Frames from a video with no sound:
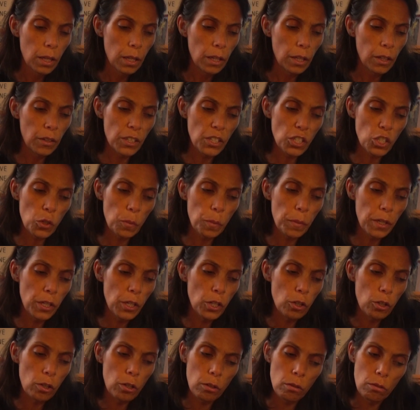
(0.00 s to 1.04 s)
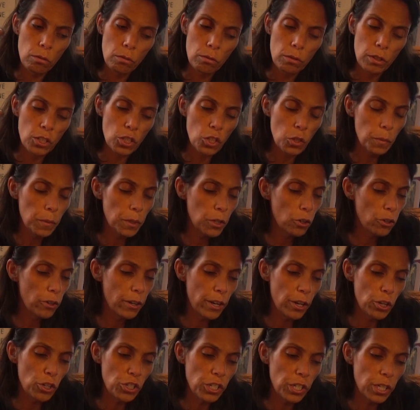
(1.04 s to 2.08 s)
Now this could be your
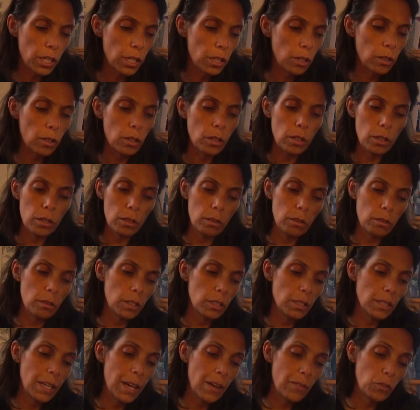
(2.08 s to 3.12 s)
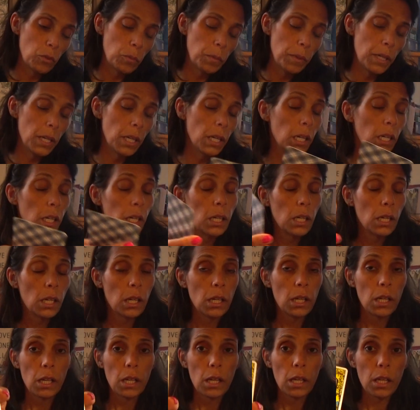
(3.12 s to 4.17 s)
energy. It doesn't have to be.
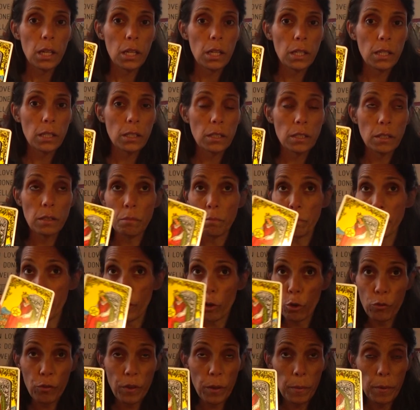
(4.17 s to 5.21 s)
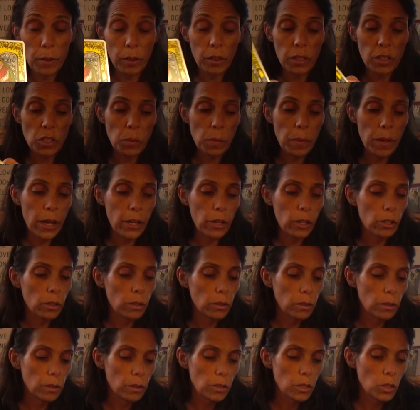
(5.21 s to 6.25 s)
Male or female, doesn't matter.
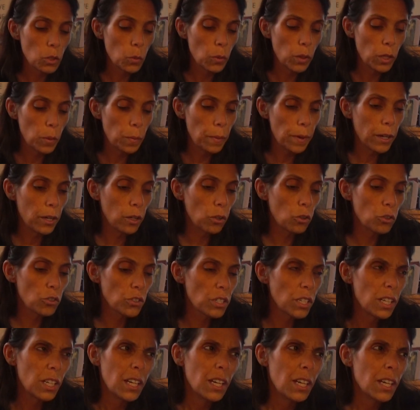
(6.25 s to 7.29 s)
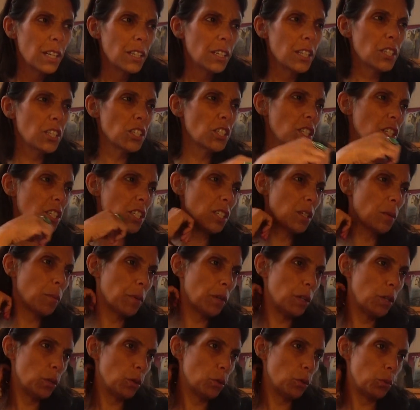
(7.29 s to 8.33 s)
It's Queen of Pentacles. This is just
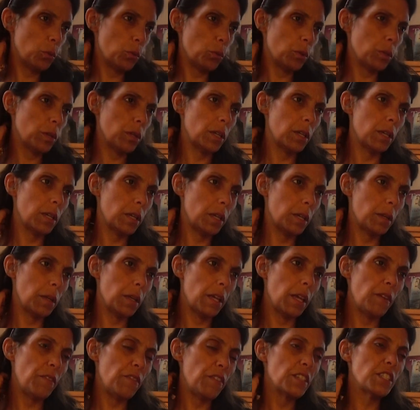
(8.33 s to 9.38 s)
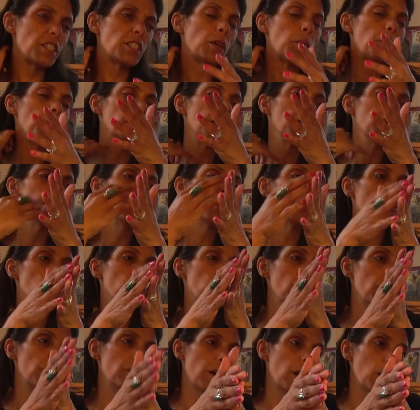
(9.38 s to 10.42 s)
somebody who, if it's somebody in your
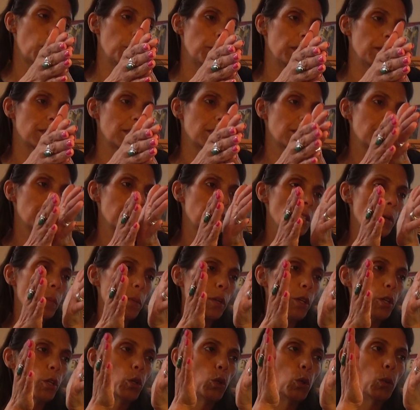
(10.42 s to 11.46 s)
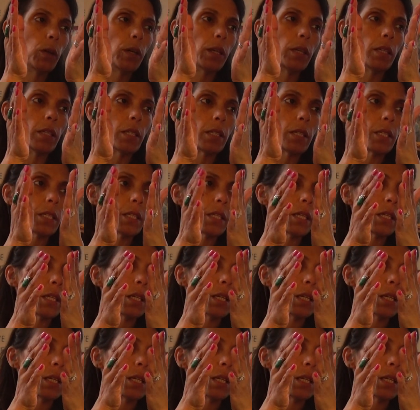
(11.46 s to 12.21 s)
environment, this is somebody who is,